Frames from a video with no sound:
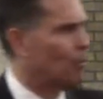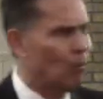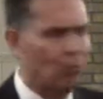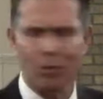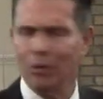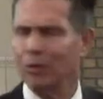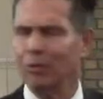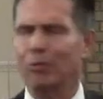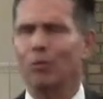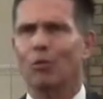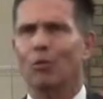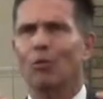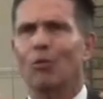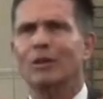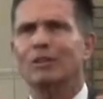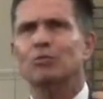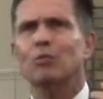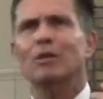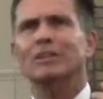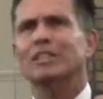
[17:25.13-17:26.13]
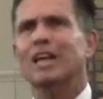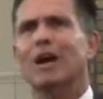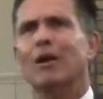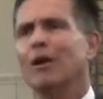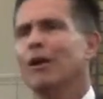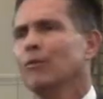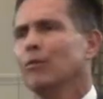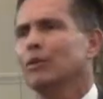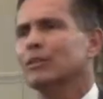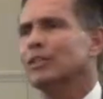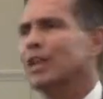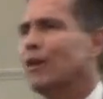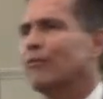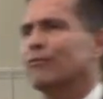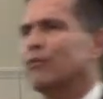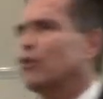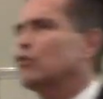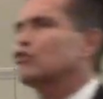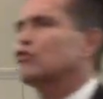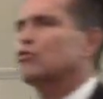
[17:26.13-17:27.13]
What's, what's, our, what's our first